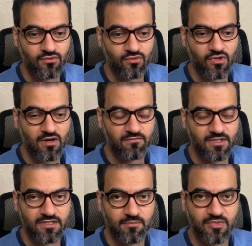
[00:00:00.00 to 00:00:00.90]
to
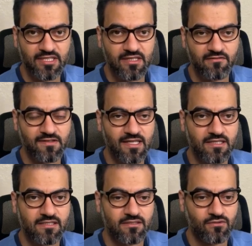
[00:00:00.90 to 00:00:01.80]
convert the PDF
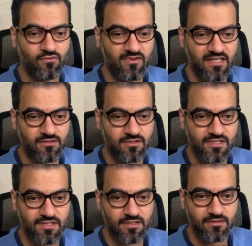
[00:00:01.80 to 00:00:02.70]
text to
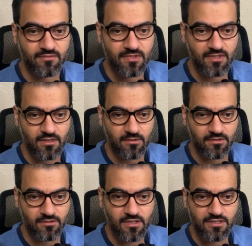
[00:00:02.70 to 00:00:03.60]
vectors here. I'm
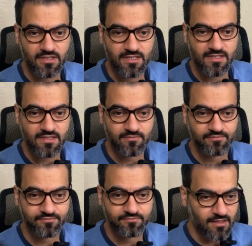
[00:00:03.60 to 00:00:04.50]
going to run this.
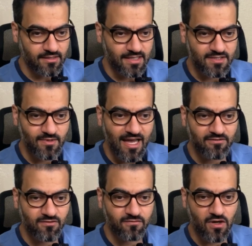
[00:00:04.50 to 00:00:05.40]
Next, we
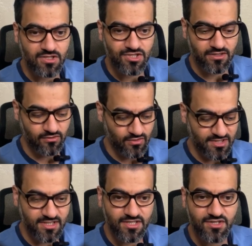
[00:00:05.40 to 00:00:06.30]
have the function to
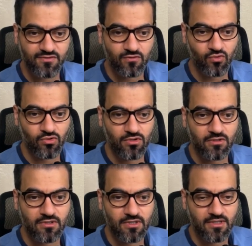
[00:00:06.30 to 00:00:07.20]
search
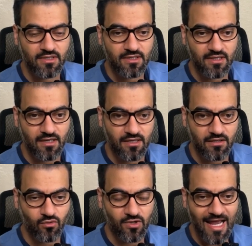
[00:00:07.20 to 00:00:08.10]
for
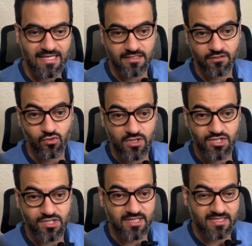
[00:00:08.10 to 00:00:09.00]
or ask the
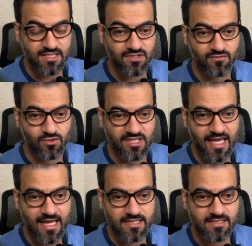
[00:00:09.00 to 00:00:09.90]
question and search for the
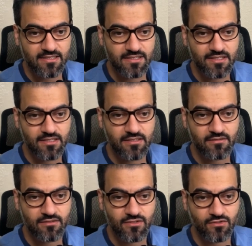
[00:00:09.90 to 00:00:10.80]
answers
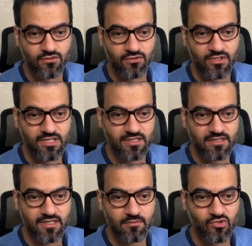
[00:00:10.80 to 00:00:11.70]
here. So here
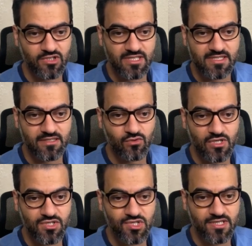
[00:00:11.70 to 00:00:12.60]
the input is the
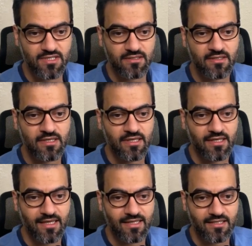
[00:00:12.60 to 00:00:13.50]
question,
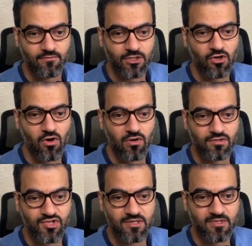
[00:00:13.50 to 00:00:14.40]
and then we call
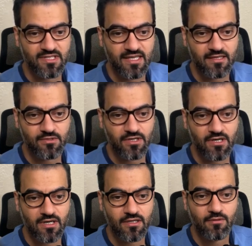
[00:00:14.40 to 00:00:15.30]
GPT
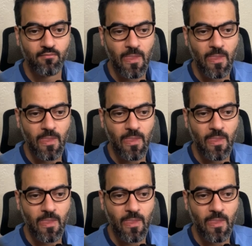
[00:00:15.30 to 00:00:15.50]
API